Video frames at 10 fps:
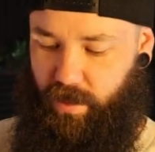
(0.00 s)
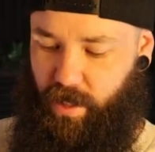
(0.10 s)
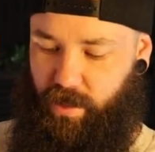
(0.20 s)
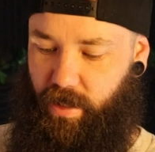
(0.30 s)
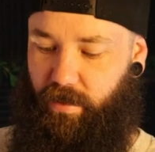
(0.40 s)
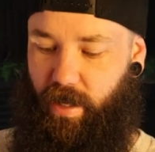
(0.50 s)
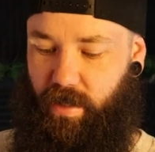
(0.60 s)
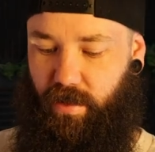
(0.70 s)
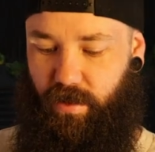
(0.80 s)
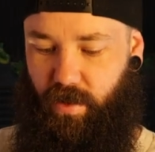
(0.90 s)
It's actually a
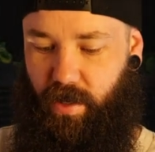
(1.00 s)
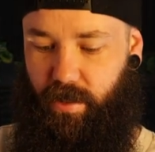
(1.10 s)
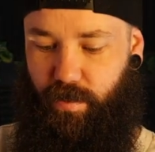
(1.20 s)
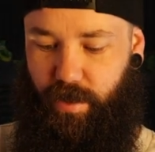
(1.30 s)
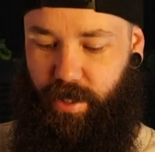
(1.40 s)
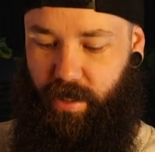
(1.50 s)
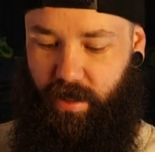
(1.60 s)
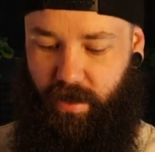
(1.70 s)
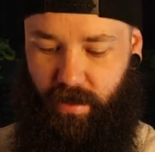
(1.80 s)
decent sized projector.